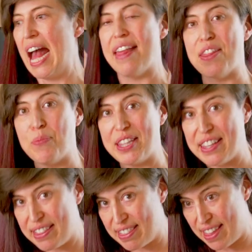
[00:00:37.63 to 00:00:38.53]
And then
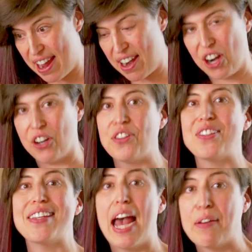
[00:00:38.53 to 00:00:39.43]
within there,
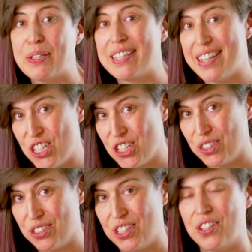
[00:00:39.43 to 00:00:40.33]
there's
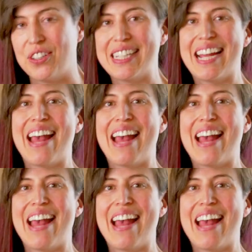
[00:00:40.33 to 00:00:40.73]
application security.